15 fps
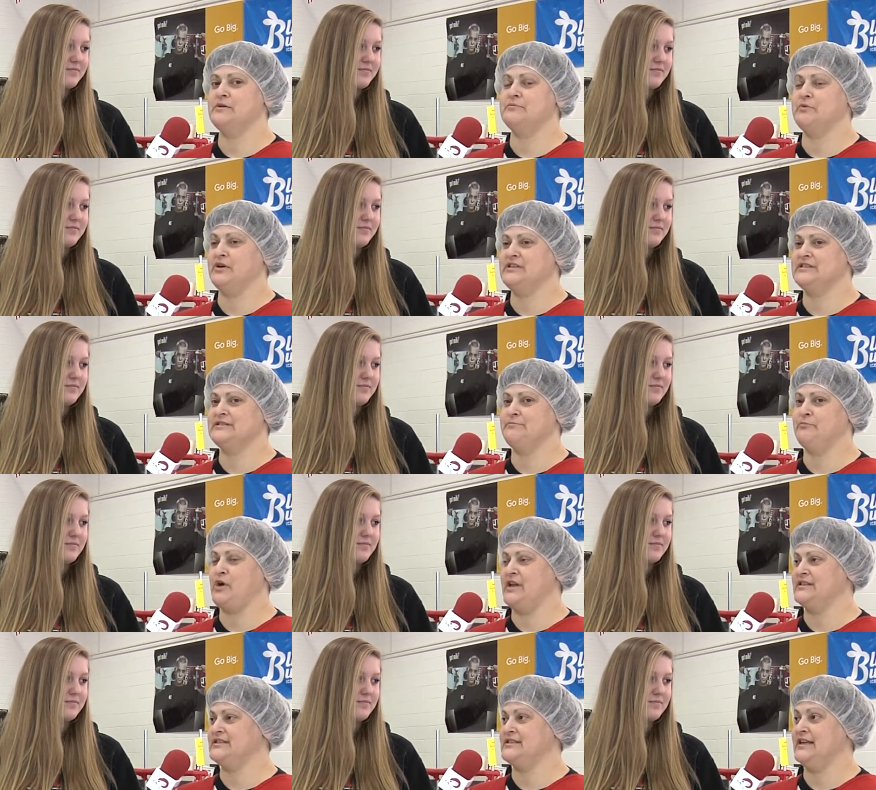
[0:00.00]
Speaker 1: with
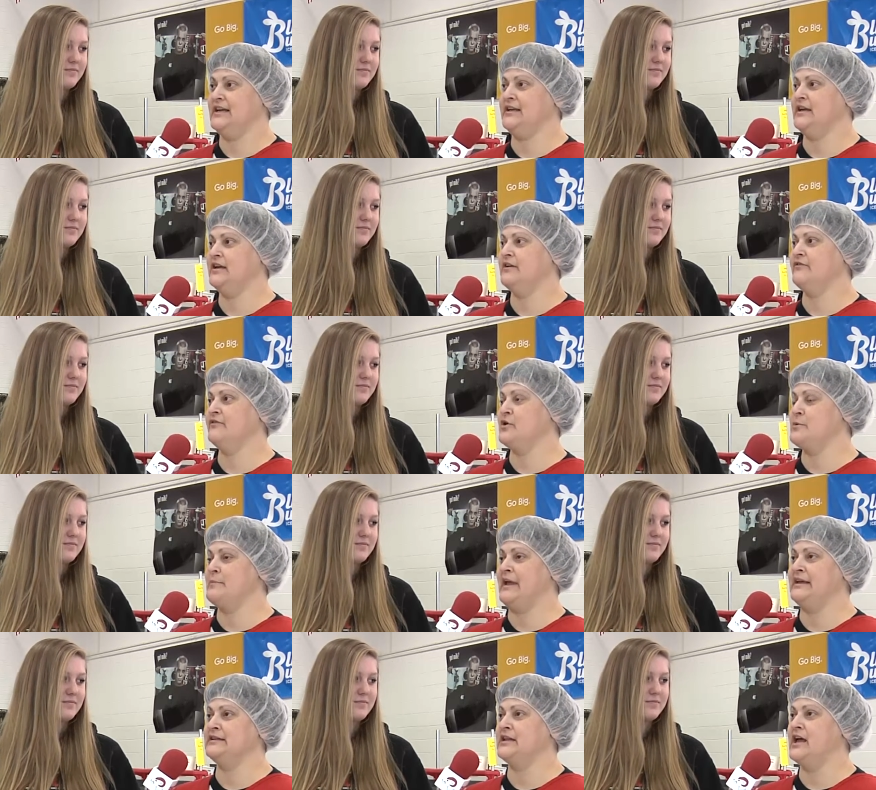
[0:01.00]
breadstick. For
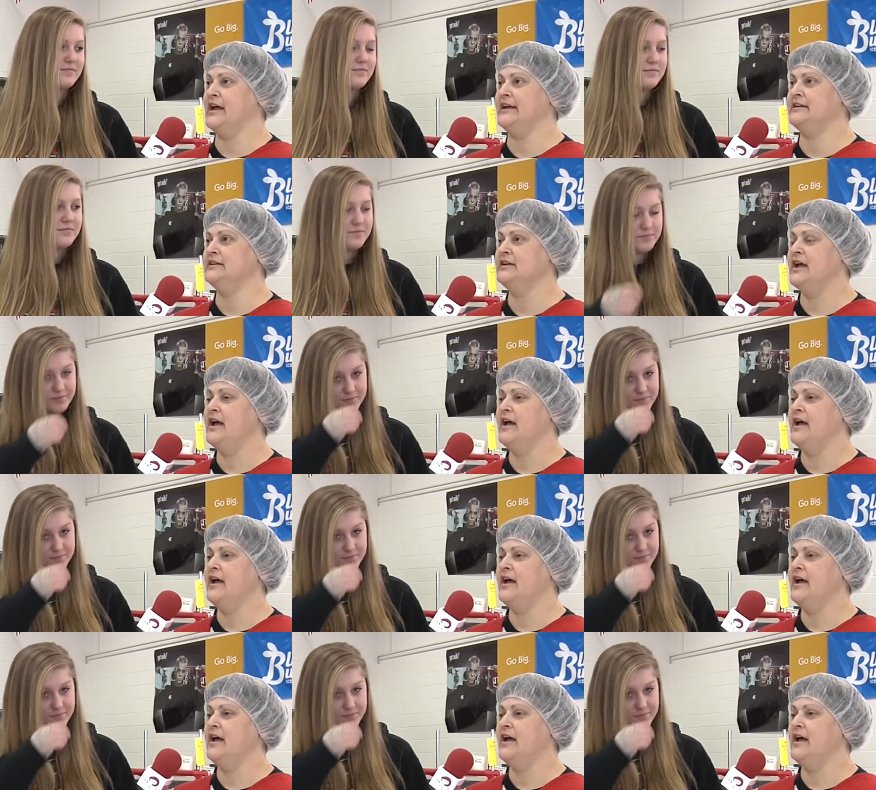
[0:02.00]
main line,